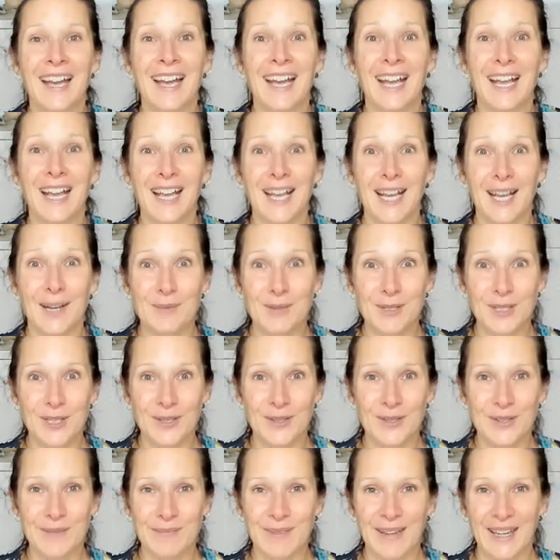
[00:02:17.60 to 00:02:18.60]
Come and
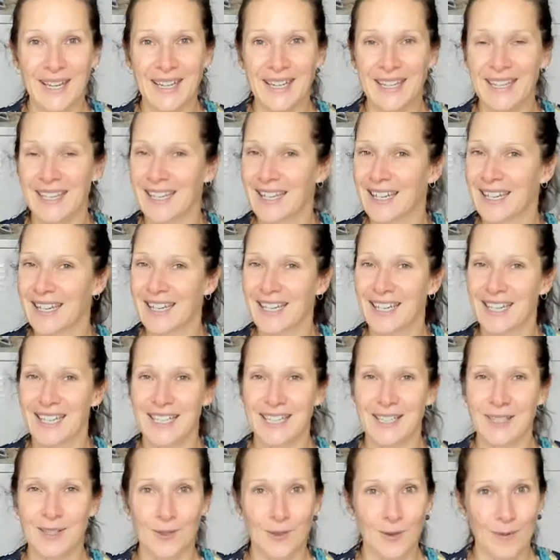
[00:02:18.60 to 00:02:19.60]
join me.
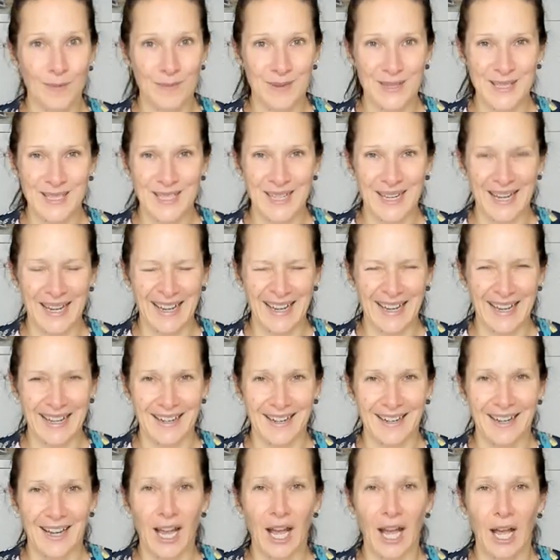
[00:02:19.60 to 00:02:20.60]
Don't be scared.
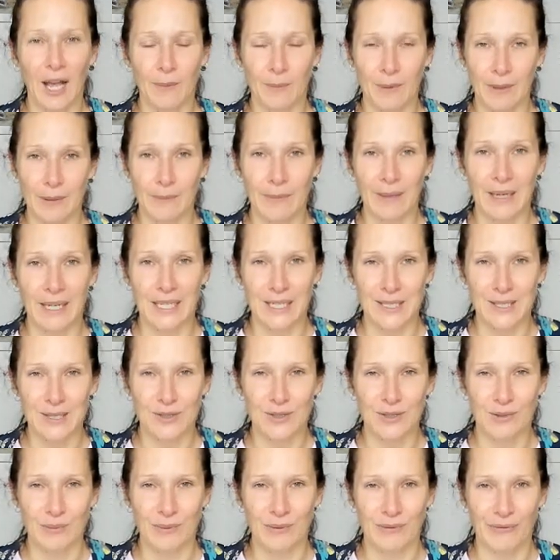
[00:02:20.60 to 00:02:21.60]
I'm going to make it
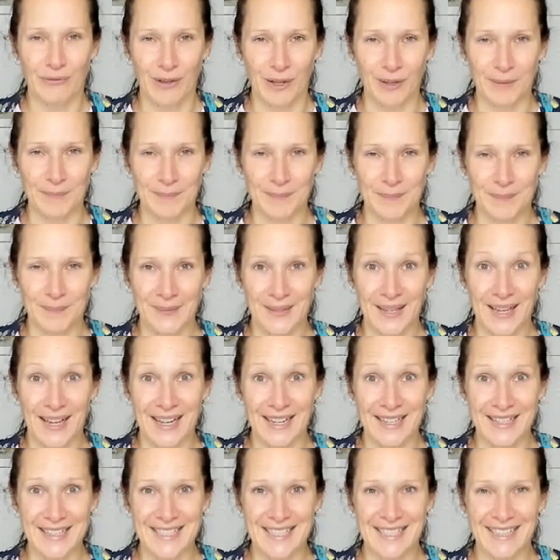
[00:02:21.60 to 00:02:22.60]
super fun.
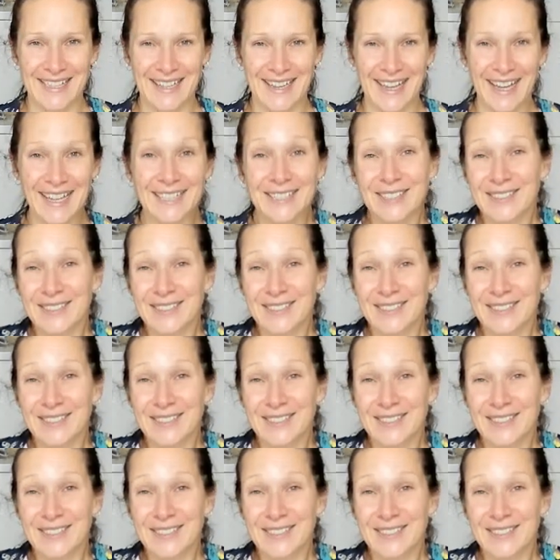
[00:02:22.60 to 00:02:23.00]
I'll see you there.